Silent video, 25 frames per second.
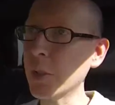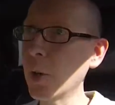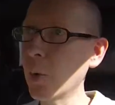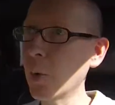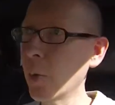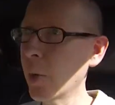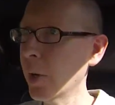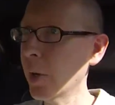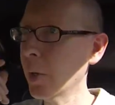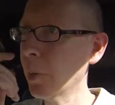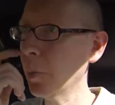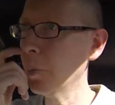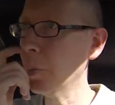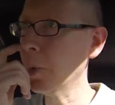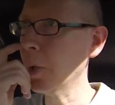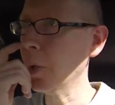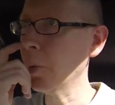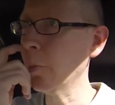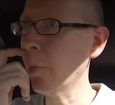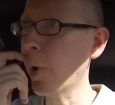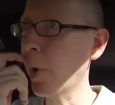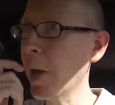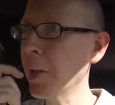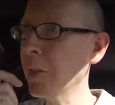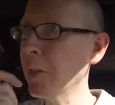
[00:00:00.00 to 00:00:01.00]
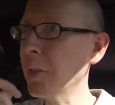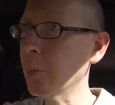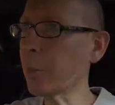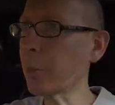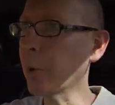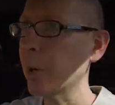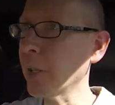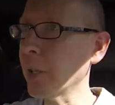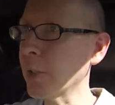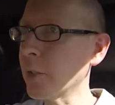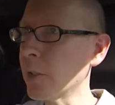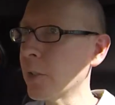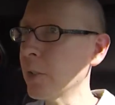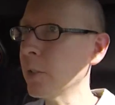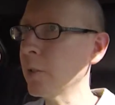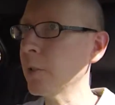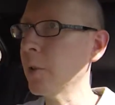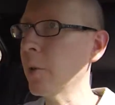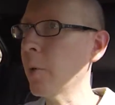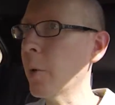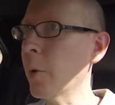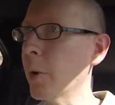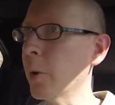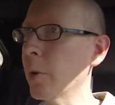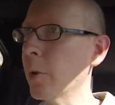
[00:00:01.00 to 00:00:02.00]
I don't want to be riding the brakes too. I
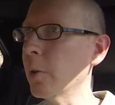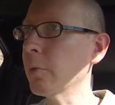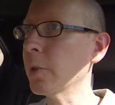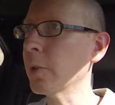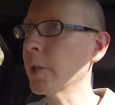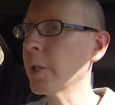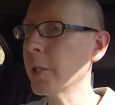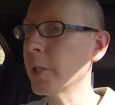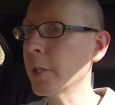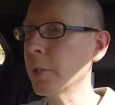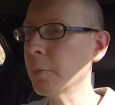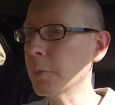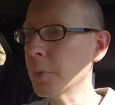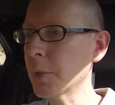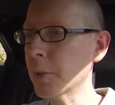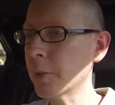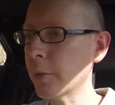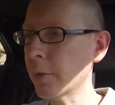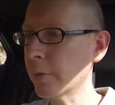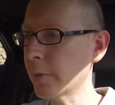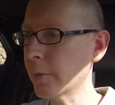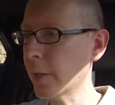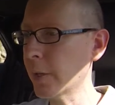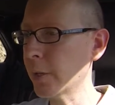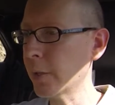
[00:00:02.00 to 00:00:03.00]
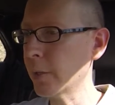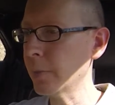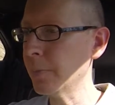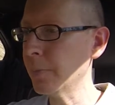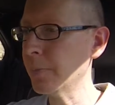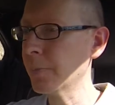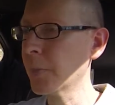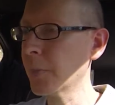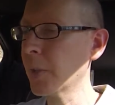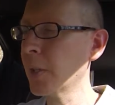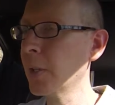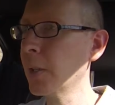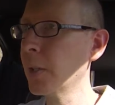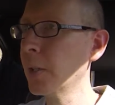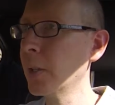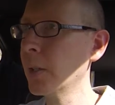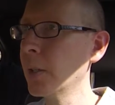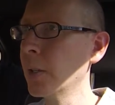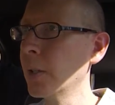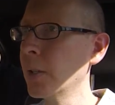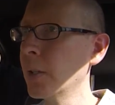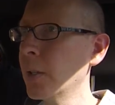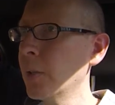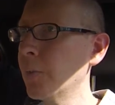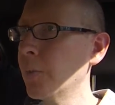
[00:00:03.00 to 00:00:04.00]
don't want to overheat them, so I've got to.
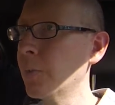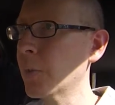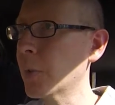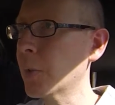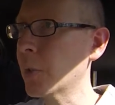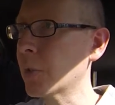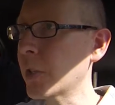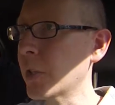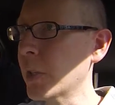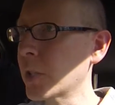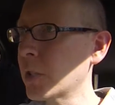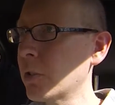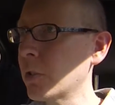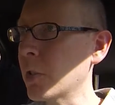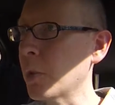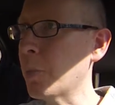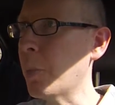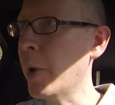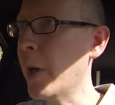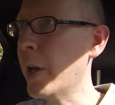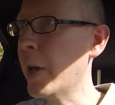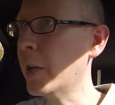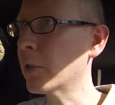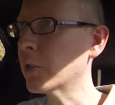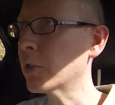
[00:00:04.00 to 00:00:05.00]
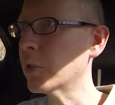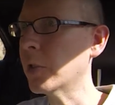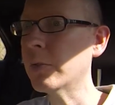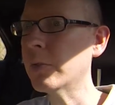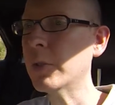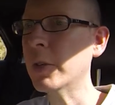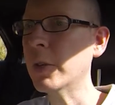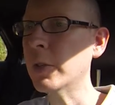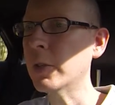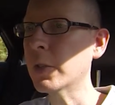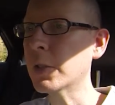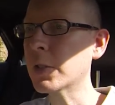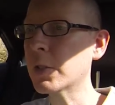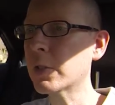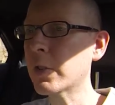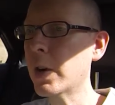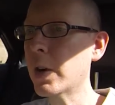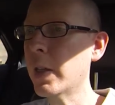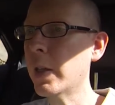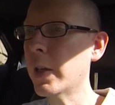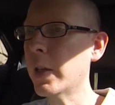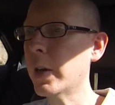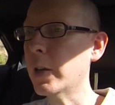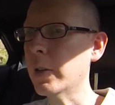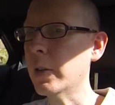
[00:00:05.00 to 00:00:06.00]
There's actually a paddle shift here. Let's try
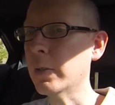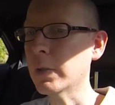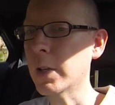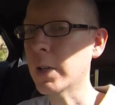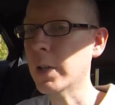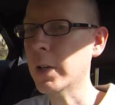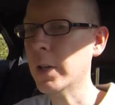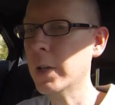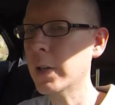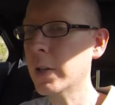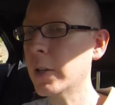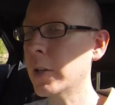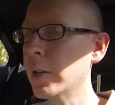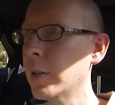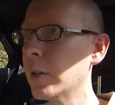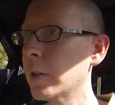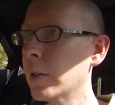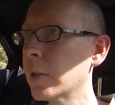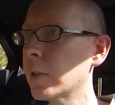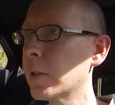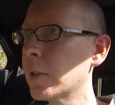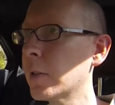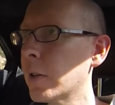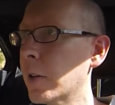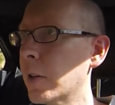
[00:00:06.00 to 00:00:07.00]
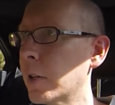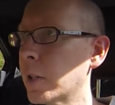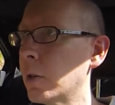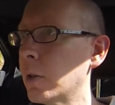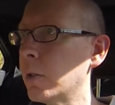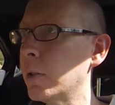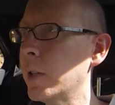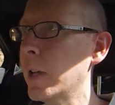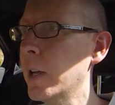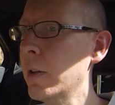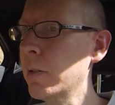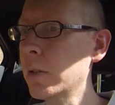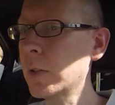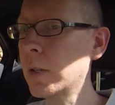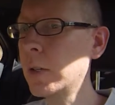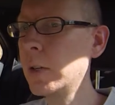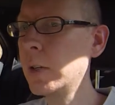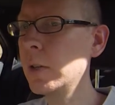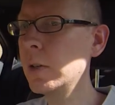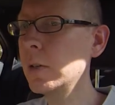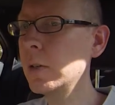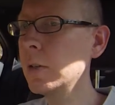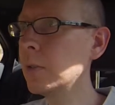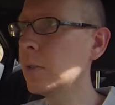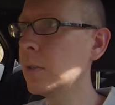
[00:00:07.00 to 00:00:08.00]
that out. Can I go down a
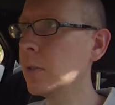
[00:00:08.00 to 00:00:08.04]
gear?